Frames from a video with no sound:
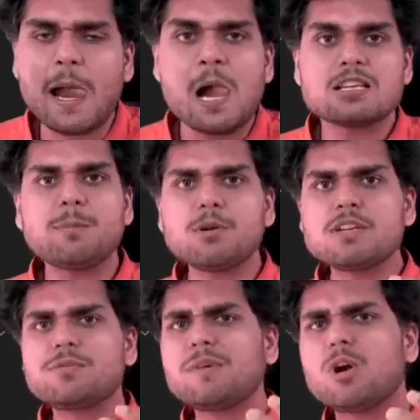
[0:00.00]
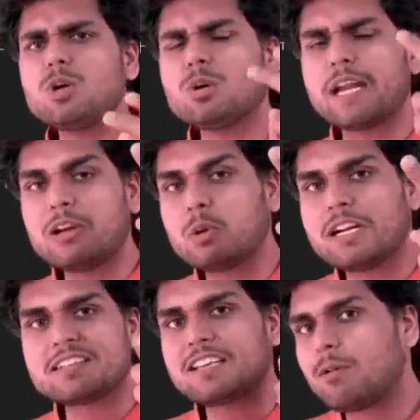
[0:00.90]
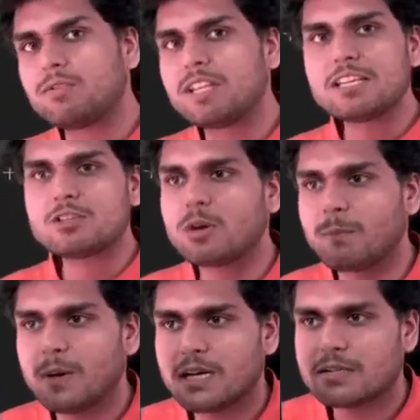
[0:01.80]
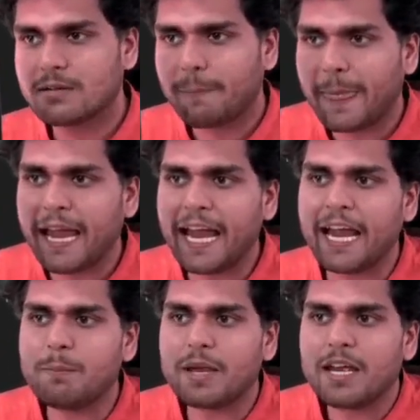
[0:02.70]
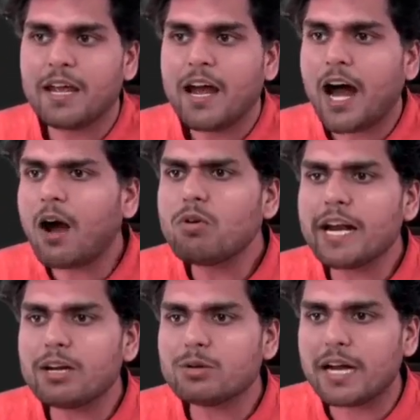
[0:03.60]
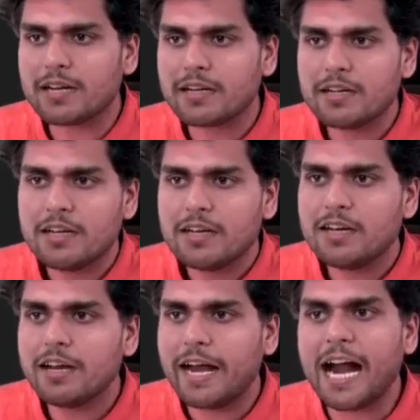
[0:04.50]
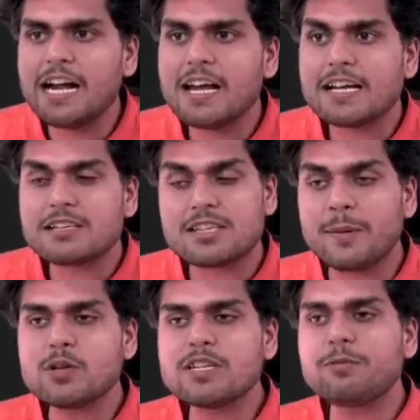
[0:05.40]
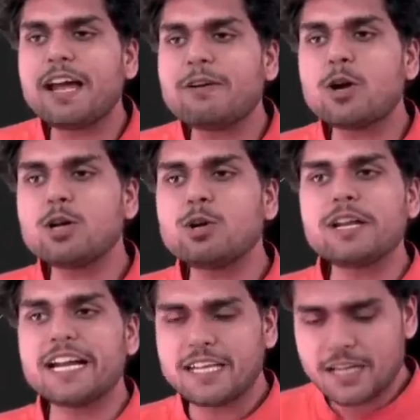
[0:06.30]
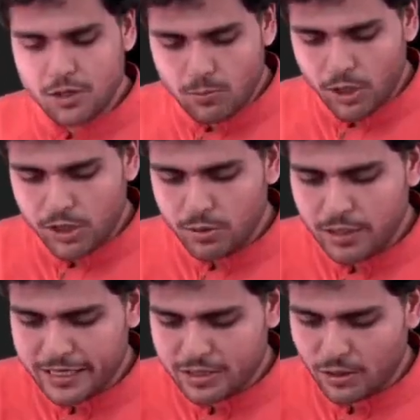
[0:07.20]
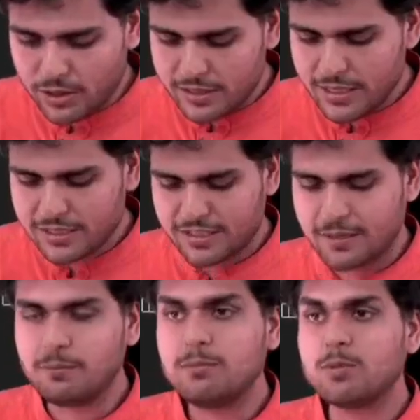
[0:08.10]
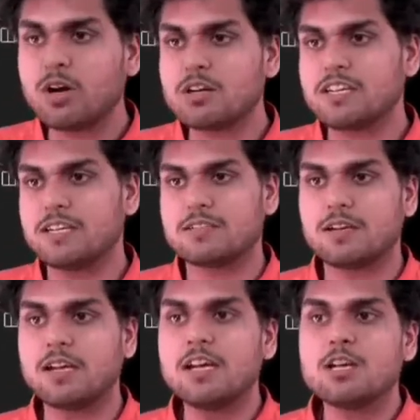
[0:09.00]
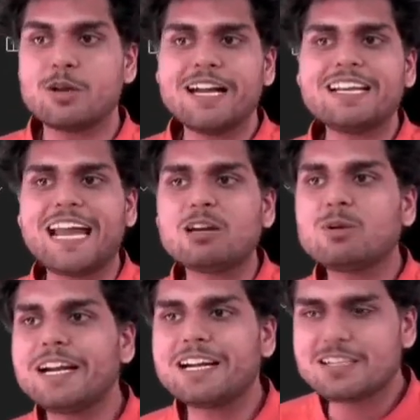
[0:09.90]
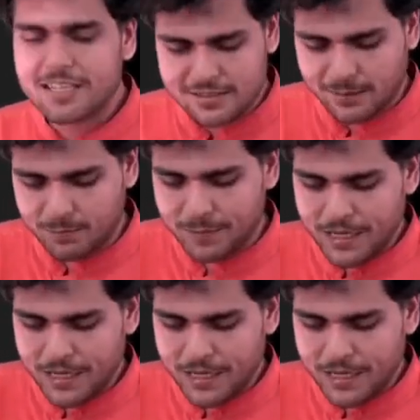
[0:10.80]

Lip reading: Suppose if I want to calculate sum of these two numbers, A and B, how would I do that? And suppose if I want to create a new module, let's call this as sum.js, okay? So it calculates the sum.